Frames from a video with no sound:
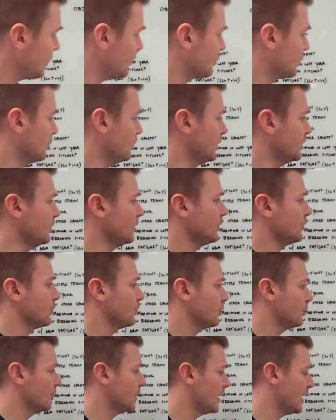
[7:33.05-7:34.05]
So when we look
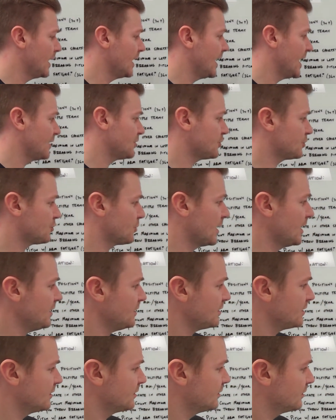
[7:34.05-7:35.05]
through at
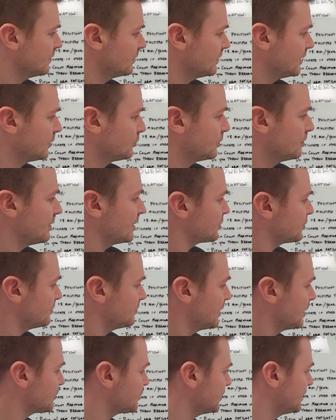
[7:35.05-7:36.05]
strength, things we
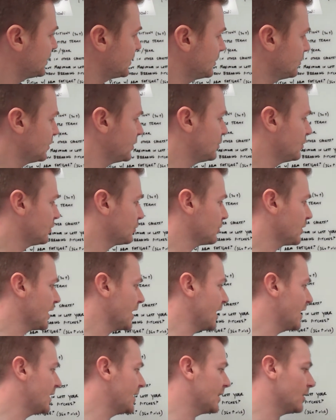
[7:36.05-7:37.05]
measure here, and we do this with a
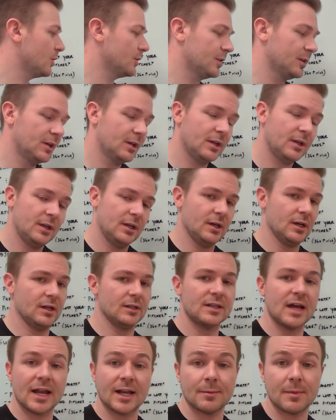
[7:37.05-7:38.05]
handheld
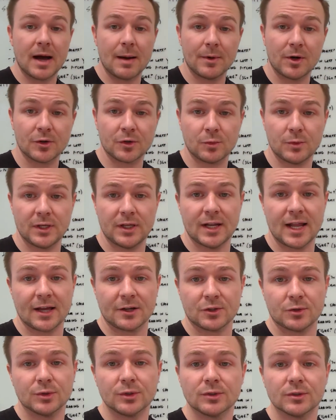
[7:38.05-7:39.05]
dynamometer, so we get
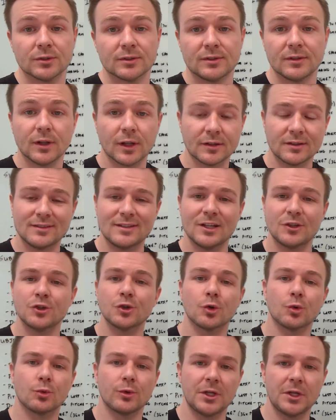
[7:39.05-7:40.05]
actual
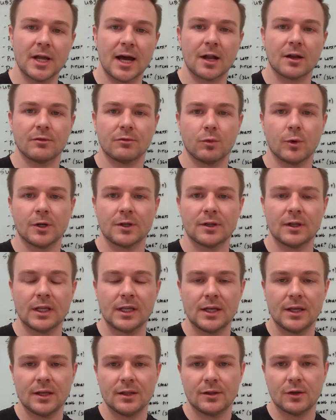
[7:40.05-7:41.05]
digital readout of what
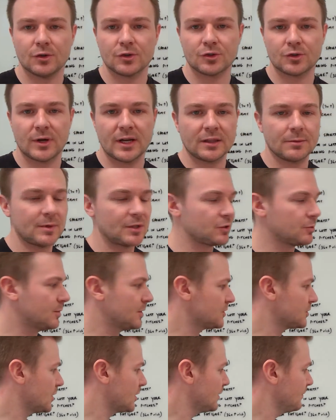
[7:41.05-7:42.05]
their strength
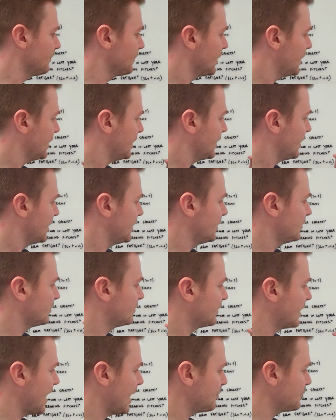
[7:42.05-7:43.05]
measurements are,
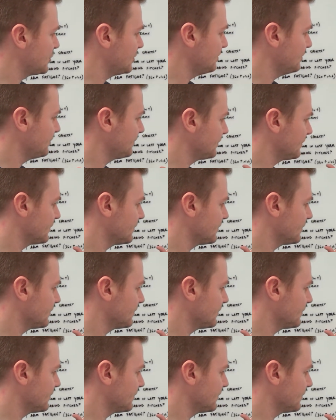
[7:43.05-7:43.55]
is scaption,